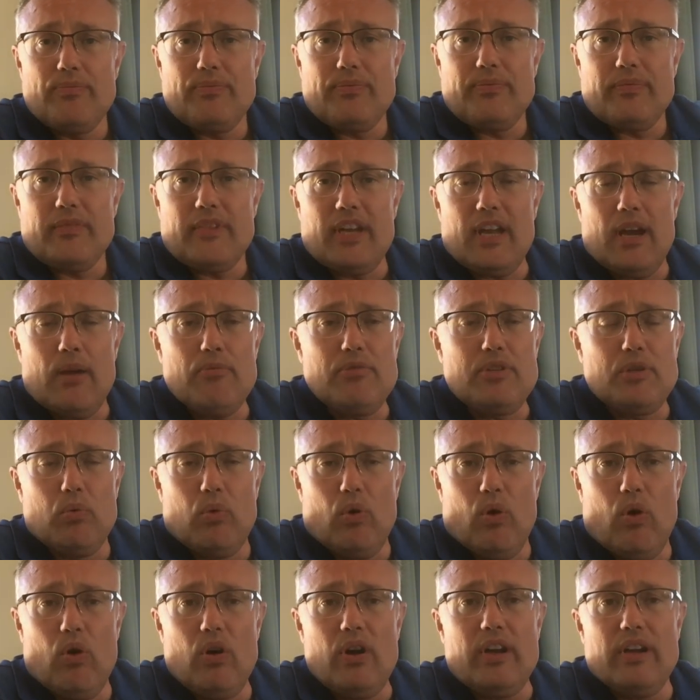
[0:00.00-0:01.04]
come to
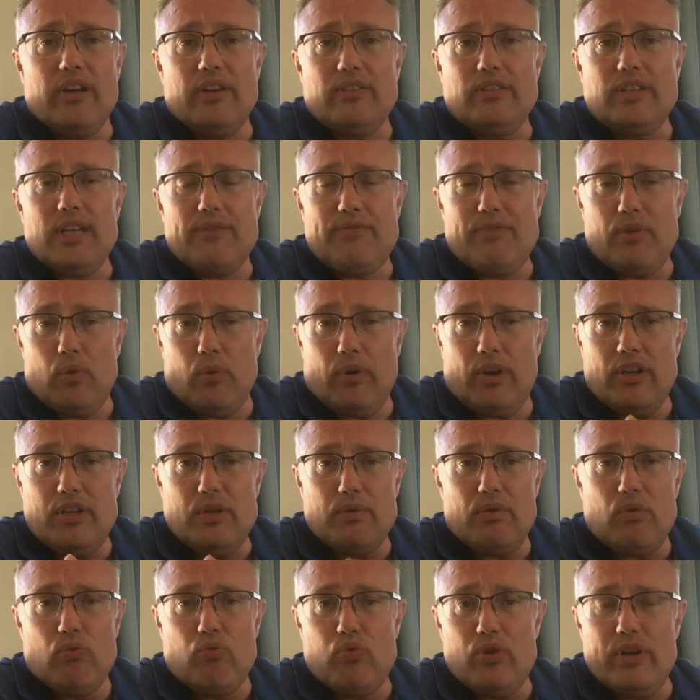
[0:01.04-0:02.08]
August, if you want to do
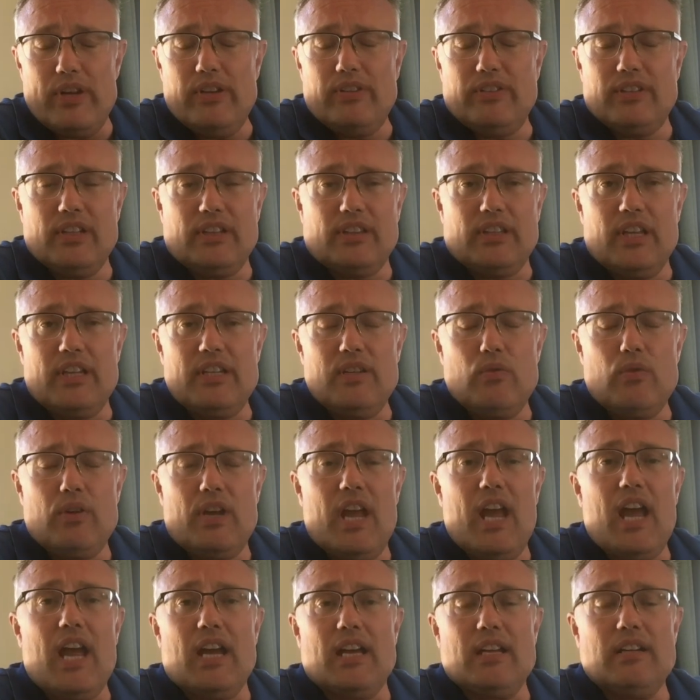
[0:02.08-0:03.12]
a reset, then you
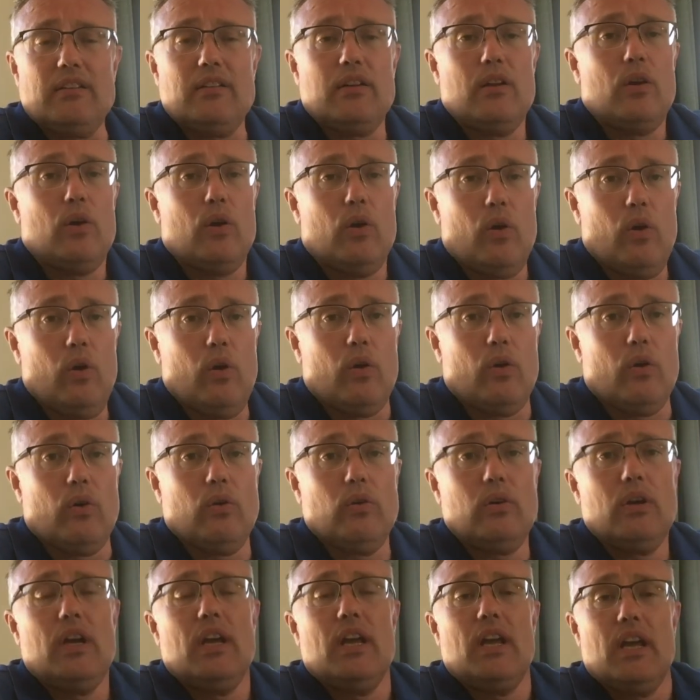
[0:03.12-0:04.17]
can. Or
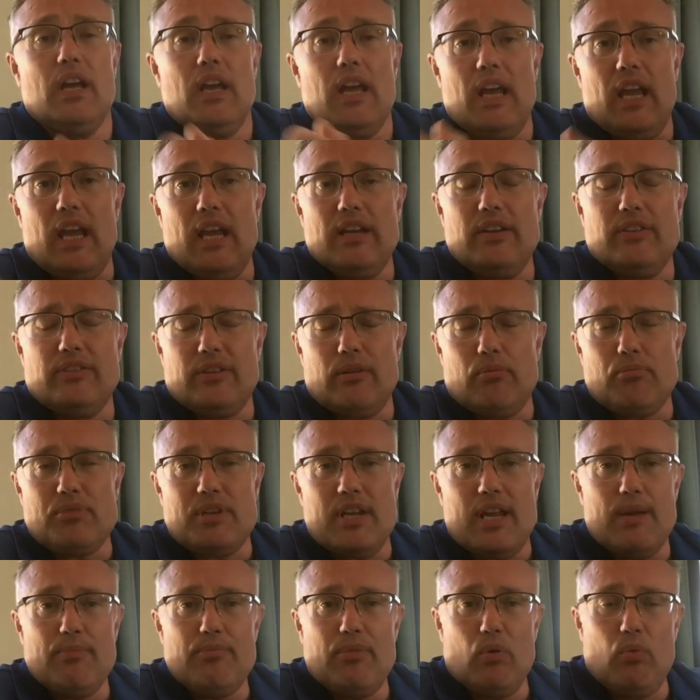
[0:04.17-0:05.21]
in
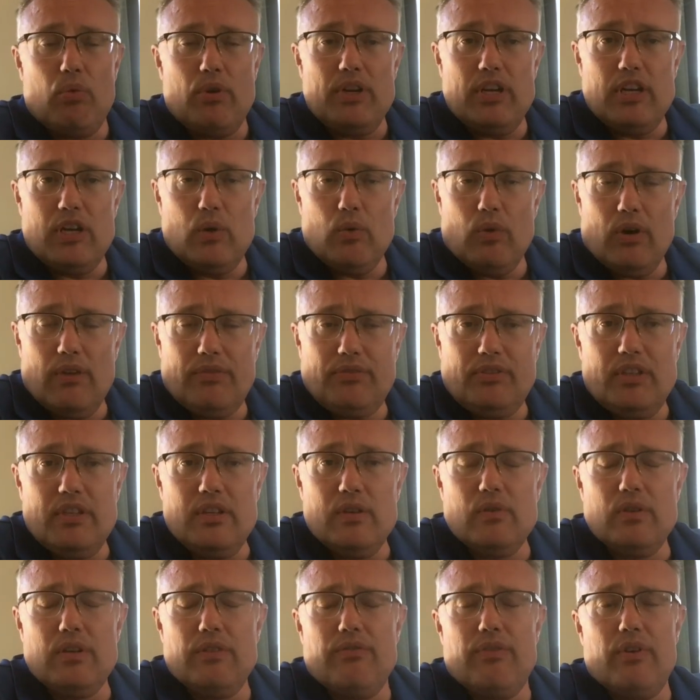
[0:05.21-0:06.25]
September, when you go off to
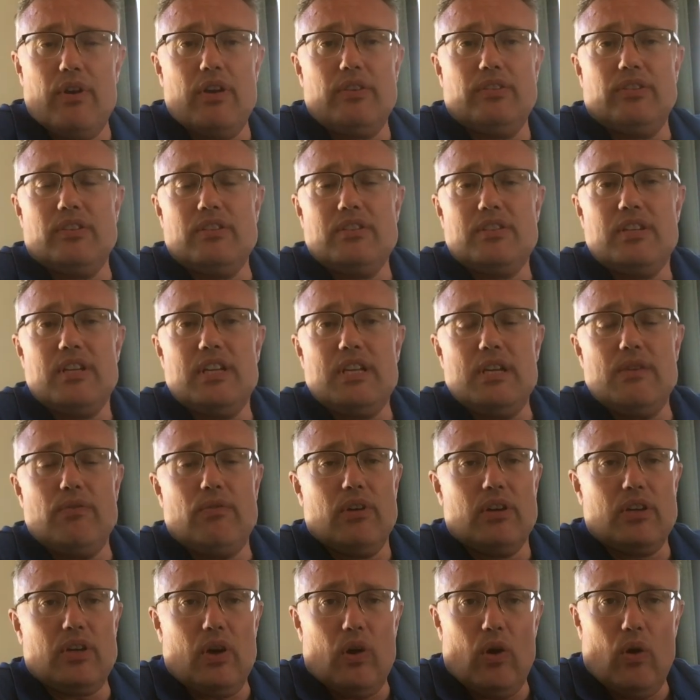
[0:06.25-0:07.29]
university, you've
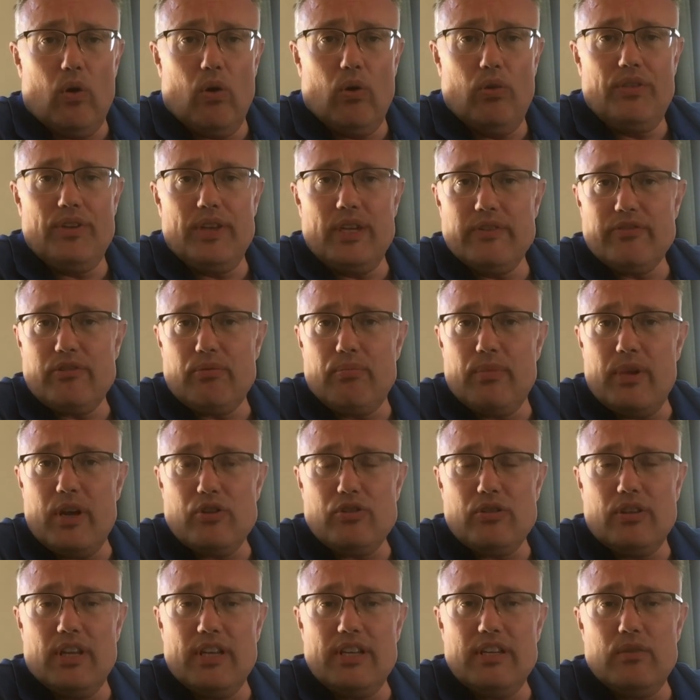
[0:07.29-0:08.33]
got all the
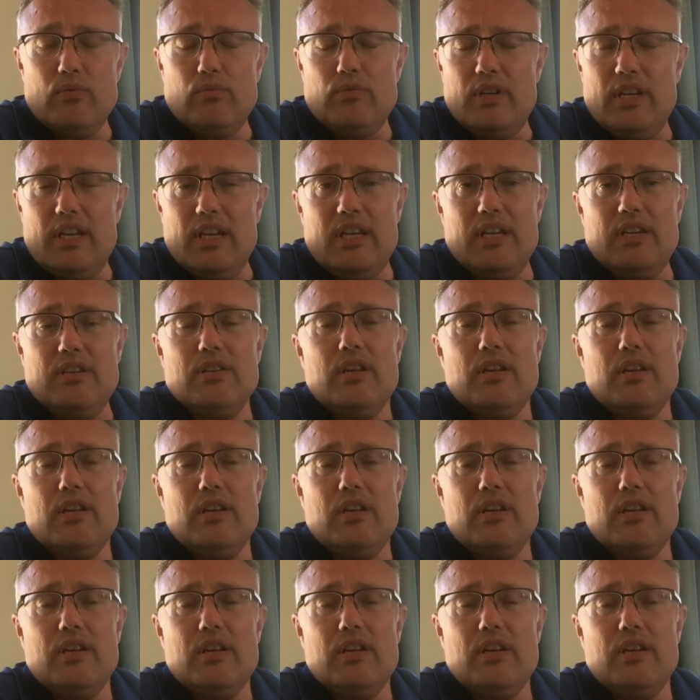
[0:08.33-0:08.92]
information that you need.